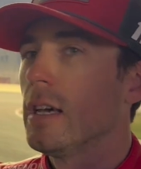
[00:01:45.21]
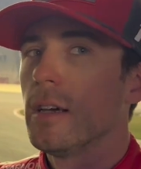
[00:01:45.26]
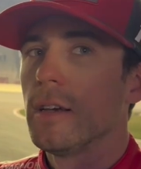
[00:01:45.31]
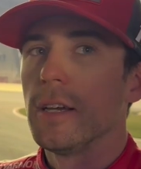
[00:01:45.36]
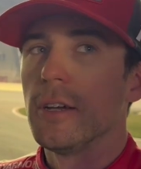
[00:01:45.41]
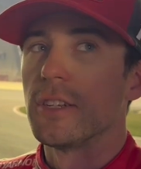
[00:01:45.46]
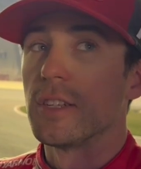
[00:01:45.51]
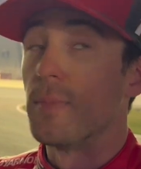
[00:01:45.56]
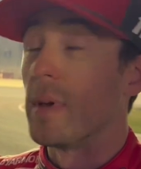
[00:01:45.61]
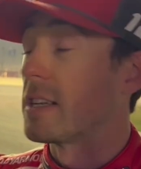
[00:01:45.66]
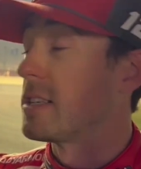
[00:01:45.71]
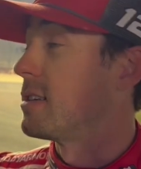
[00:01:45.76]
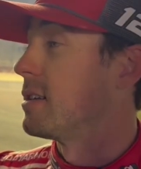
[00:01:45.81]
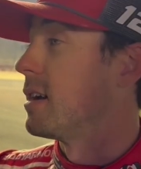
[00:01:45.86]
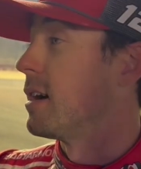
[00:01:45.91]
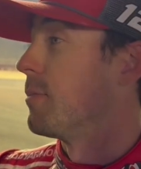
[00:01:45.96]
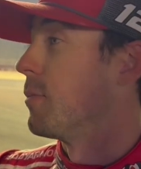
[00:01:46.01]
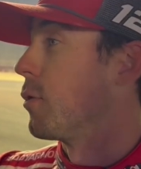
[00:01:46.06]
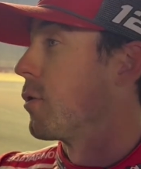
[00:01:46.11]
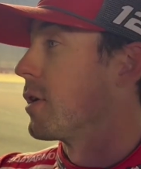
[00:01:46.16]
they're just mixing
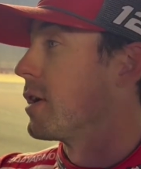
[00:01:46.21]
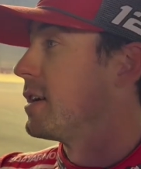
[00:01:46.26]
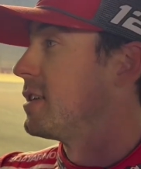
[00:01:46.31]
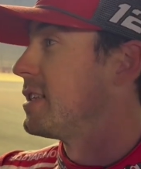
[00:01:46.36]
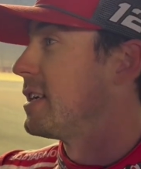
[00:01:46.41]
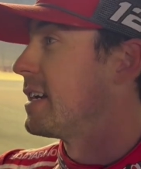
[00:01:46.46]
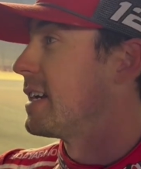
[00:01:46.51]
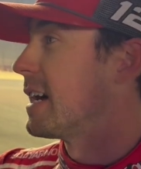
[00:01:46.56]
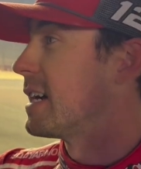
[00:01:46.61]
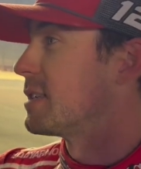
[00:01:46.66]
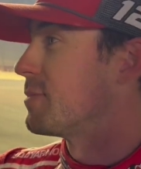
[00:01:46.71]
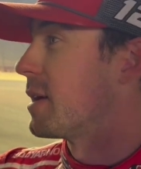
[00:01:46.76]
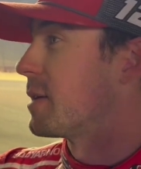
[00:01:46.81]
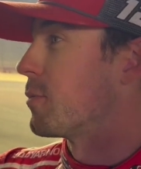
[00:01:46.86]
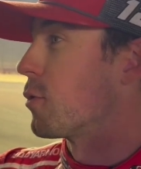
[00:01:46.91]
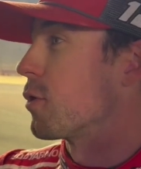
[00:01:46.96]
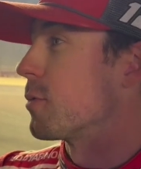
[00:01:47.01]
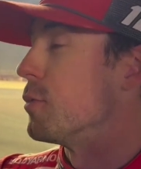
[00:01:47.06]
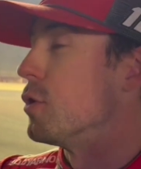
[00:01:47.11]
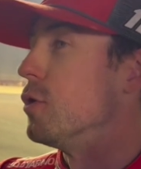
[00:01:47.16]
up more. You see guys make
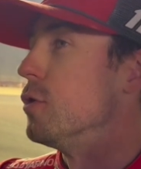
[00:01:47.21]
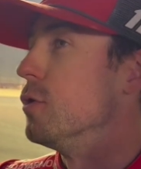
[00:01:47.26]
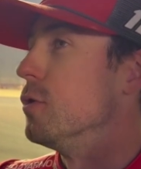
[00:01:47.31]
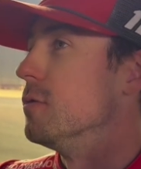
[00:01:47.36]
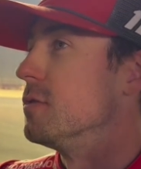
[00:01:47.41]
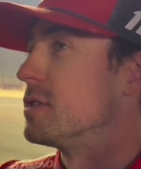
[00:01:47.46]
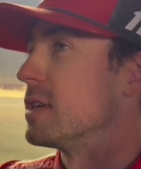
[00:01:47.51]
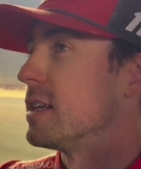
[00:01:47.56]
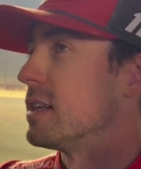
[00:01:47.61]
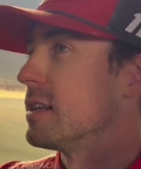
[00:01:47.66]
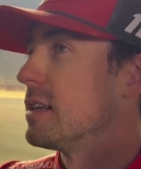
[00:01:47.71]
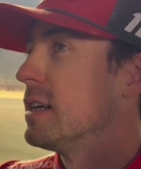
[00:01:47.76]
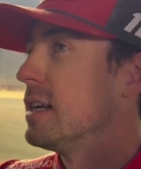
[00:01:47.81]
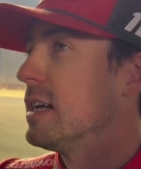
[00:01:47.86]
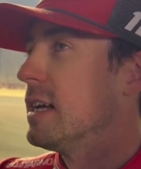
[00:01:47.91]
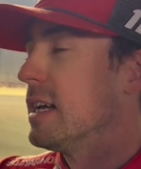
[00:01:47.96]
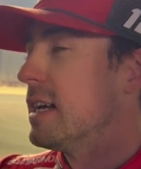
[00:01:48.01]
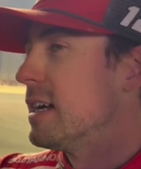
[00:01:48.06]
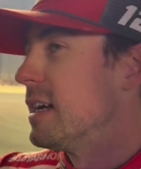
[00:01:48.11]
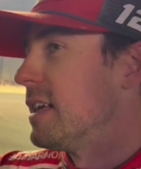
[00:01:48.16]
more moves, and
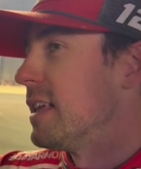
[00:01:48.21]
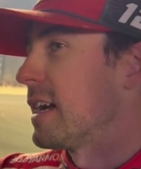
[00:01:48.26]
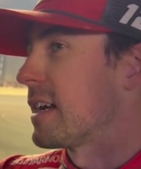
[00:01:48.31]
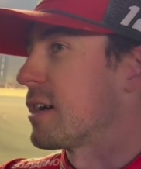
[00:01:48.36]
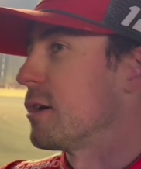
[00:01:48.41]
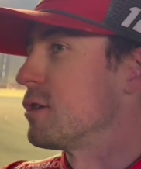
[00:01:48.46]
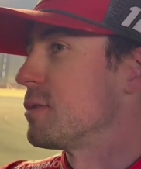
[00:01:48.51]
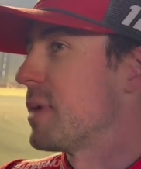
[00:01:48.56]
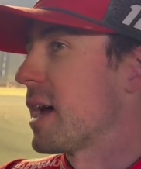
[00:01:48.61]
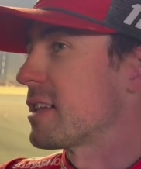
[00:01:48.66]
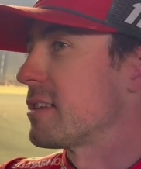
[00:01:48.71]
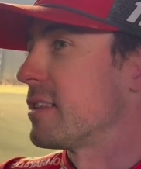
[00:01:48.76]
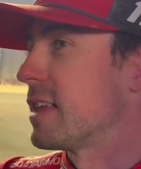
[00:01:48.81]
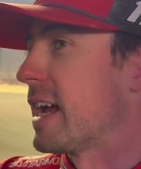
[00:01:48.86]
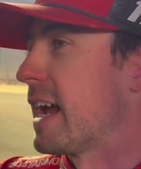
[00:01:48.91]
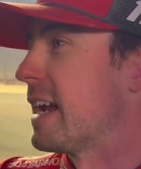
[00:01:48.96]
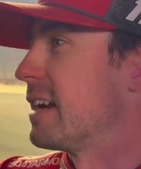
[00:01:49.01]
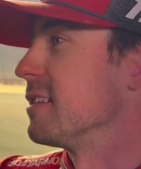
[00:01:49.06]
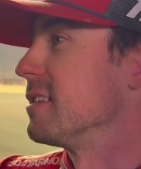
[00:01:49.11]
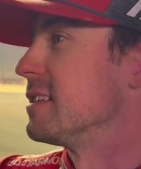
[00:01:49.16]
that goes back to the
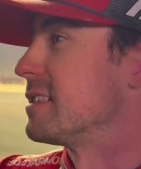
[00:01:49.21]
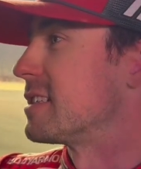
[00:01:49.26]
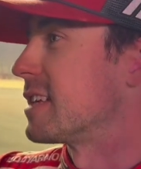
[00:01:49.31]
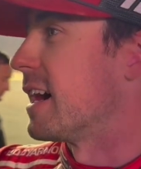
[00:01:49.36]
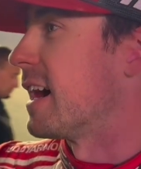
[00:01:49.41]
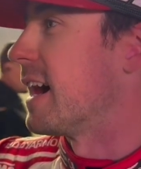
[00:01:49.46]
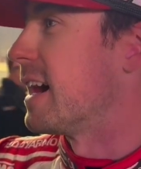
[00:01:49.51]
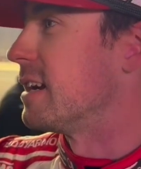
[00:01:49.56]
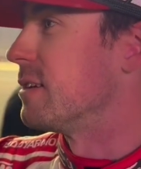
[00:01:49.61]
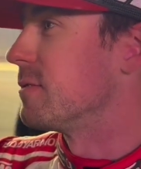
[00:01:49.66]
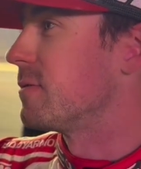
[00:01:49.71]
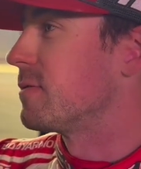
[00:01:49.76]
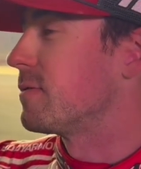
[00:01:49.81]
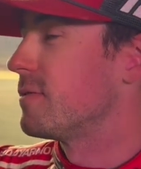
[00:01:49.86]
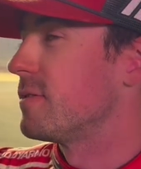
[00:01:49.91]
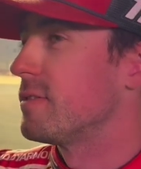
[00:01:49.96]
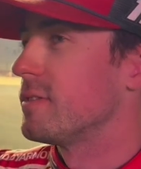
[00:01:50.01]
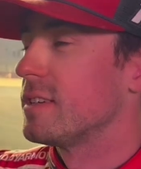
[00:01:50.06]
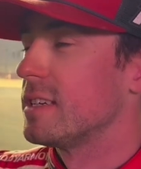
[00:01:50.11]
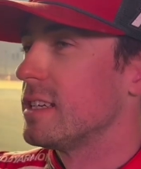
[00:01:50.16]
handling side of
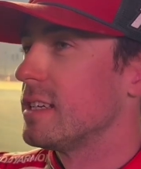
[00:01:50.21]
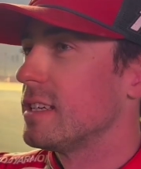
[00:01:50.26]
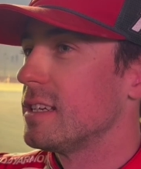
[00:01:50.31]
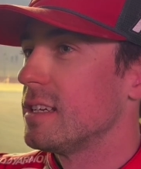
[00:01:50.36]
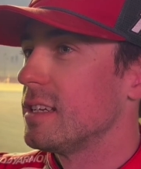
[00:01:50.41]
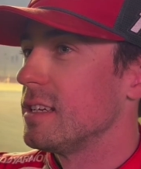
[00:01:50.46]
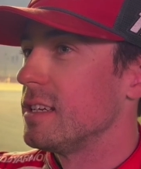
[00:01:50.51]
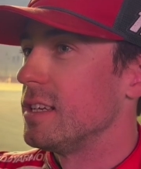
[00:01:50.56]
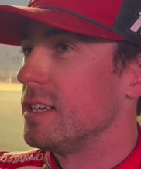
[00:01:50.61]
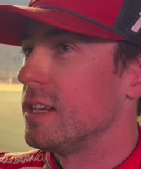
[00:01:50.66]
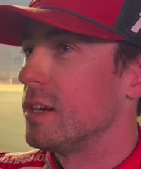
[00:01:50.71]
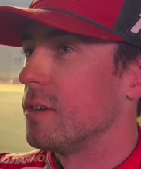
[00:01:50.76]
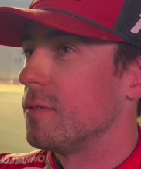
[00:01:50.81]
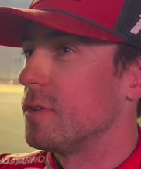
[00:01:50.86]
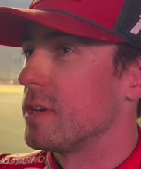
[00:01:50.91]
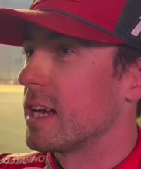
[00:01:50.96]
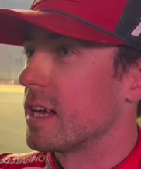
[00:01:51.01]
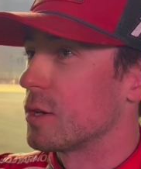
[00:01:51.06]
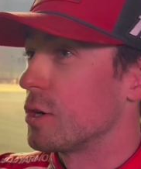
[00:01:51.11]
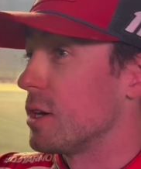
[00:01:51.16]
you know if
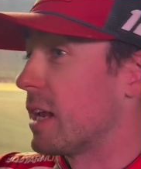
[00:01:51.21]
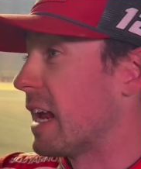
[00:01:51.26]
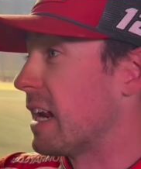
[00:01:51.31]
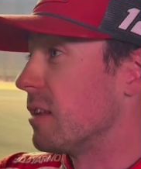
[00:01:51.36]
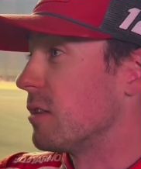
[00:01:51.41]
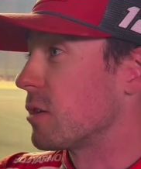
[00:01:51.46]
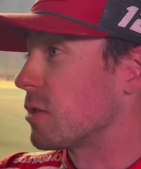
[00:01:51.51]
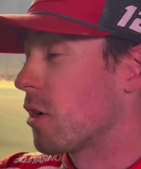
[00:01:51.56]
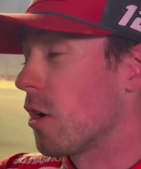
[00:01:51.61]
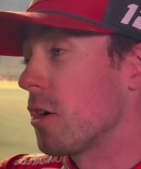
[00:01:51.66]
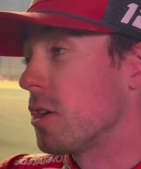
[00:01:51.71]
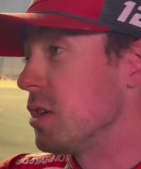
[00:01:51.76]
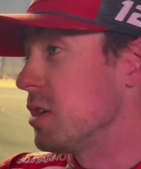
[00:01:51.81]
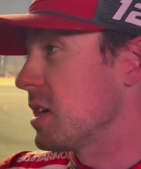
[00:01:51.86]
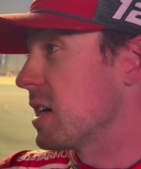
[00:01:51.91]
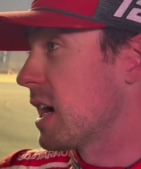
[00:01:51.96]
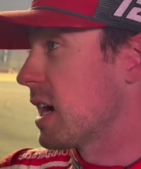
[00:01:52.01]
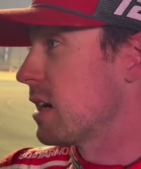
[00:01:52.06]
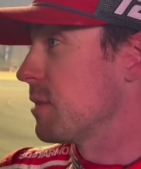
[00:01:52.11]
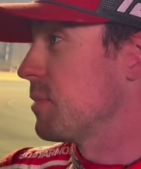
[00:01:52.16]
you got a good handle on the car, you can
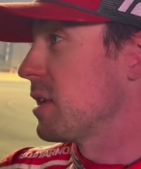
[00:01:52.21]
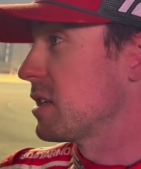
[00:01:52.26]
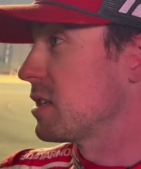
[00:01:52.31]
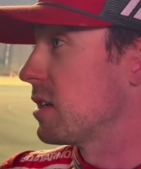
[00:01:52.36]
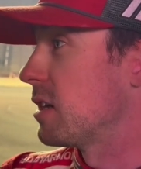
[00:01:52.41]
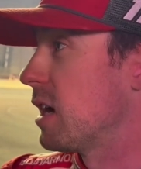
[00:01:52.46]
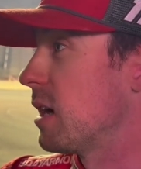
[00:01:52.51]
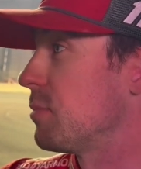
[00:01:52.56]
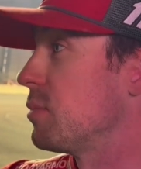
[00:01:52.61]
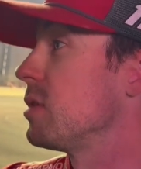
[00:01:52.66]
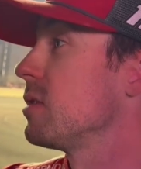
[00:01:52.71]
kind of mix it up.